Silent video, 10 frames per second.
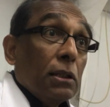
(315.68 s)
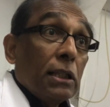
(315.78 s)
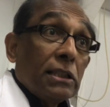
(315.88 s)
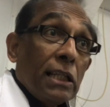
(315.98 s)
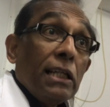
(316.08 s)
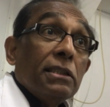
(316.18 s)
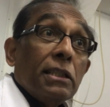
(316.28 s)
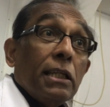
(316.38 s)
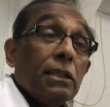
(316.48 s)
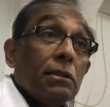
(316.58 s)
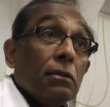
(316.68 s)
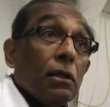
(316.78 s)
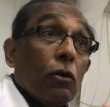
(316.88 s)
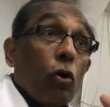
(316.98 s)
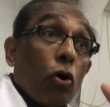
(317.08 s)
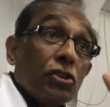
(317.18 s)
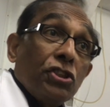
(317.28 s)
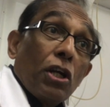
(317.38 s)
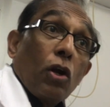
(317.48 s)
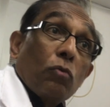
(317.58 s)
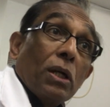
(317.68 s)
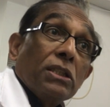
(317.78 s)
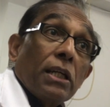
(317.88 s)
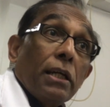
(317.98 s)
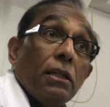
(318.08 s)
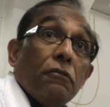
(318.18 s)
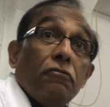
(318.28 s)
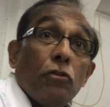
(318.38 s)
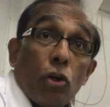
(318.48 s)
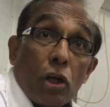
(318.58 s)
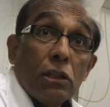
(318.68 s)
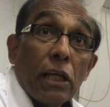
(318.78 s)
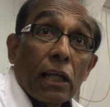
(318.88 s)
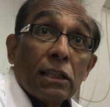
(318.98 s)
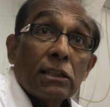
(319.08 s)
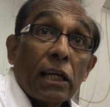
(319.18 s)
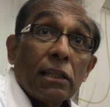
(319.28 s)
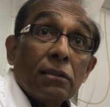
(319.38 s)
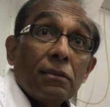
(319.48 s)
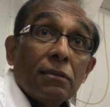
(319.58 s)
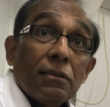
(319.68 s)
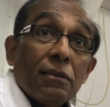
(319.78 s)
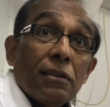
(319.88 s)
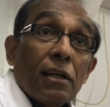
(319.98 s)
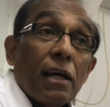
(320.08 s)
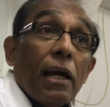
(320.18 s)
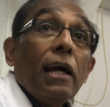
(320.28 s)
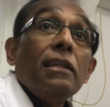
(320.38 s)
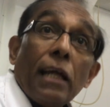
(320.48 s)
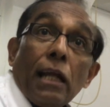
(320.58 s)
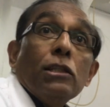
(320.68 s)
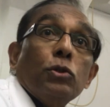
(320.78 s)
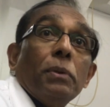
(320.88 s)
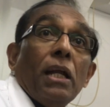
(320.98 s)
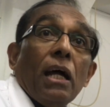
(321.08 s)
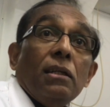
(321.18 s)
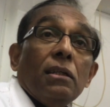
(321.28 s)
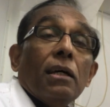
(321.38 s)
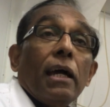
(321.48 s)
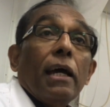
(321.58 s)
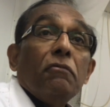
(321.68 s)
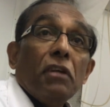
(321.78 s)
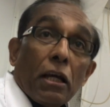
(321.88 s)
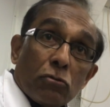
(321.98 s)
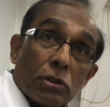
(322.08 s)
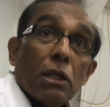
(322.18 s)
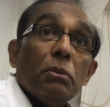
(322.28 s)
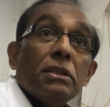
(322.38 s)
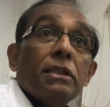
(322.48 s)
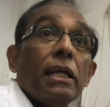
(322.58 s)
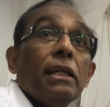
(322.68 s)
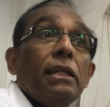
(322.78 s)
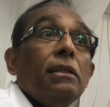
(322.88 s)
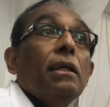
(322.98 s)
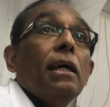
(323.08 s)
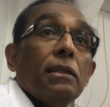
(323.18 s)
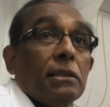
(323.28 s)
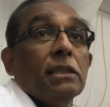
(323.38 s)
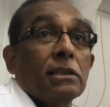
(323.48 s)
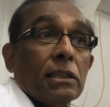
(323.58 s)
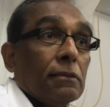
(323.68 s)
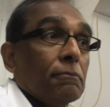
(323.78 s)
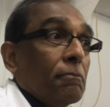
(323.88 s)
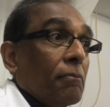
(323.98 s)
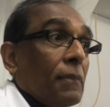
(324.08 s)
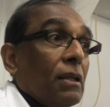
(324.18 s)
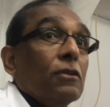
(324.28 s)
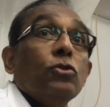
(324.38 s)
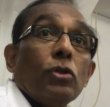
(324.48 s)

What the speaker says: The seal sees oxygen on one side, fuel on the other side, and that has to be done, and we have to thermal cycle it and test it.